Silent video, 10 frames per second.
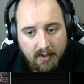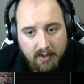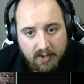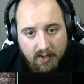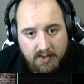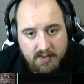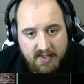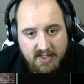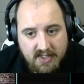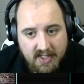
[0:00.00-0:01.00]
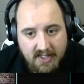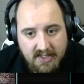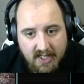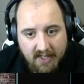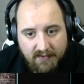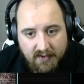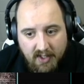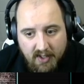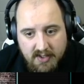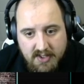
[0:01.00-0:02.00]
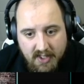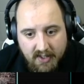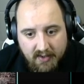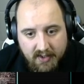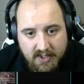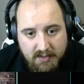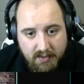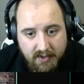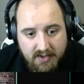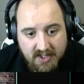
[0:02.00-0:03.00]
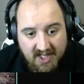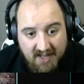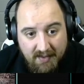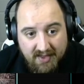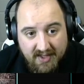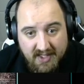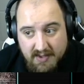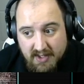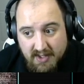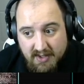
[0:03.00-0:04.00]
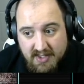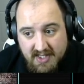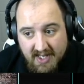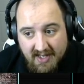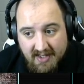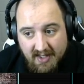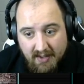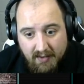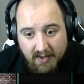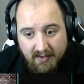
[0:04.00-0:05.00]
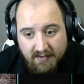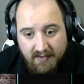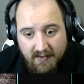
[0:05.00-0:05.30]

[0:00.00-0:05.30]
Could always play the science tag for card cycle. At this point, there's a couple things we could stand to get rid of.